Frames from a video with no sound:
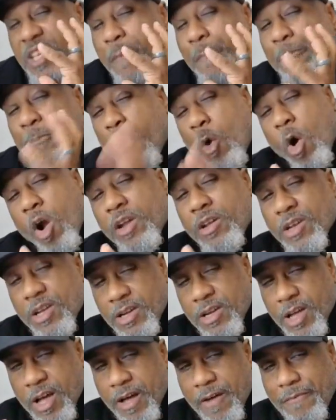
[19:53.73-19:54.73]
important
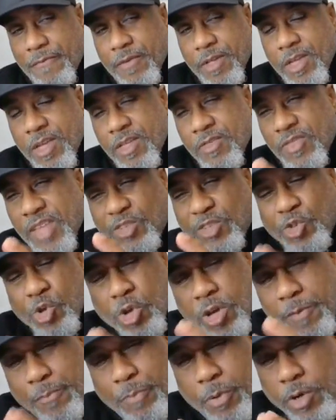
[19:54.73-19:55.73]
enough that
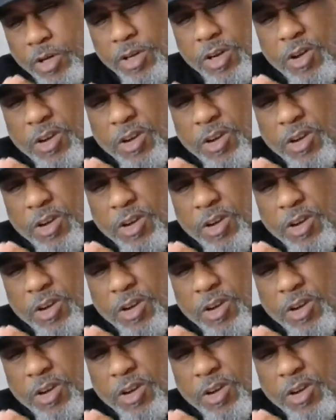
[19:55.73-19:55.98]
you can put